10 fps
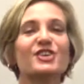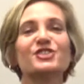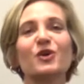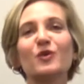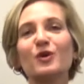
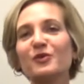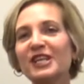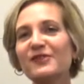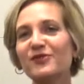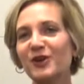So we'll
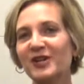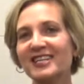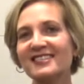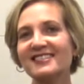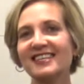really
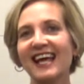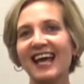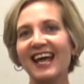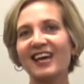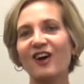focus
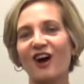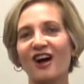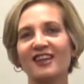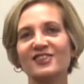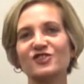today
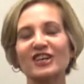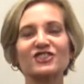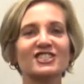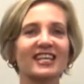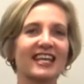on
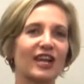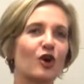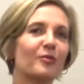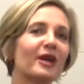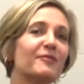stretches that again
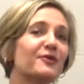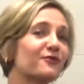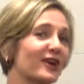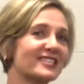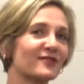open up the
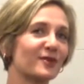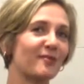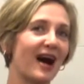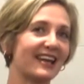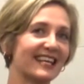front of the
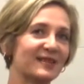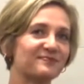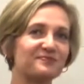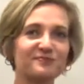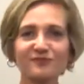body.
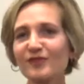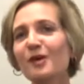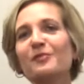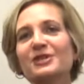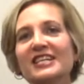
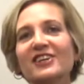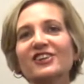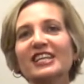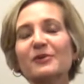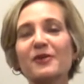
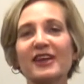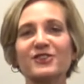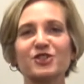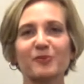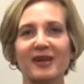Particularly with
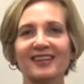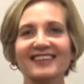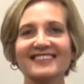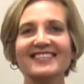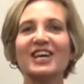
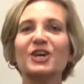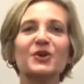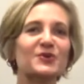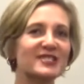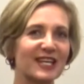instrumentalists
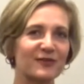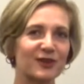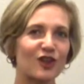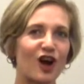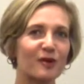who sit
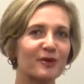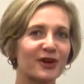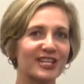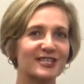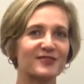for long
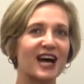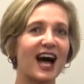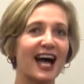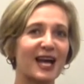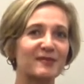periods of
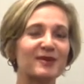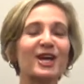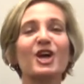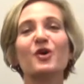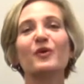time,
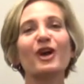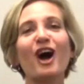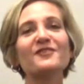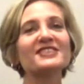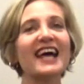we
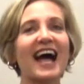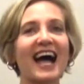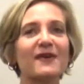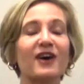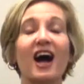often
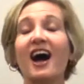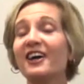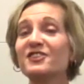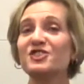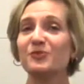have a
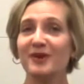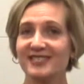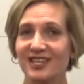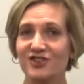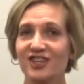hunched
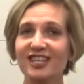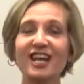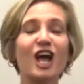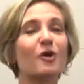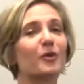
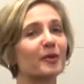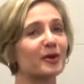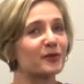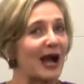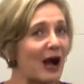position where we
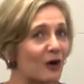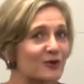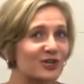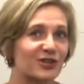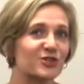
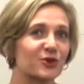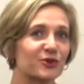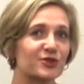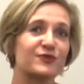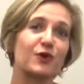round our
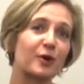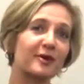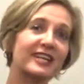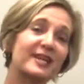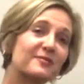shoulders
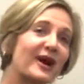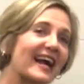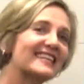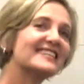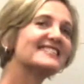forward in
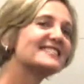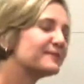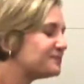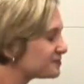practice.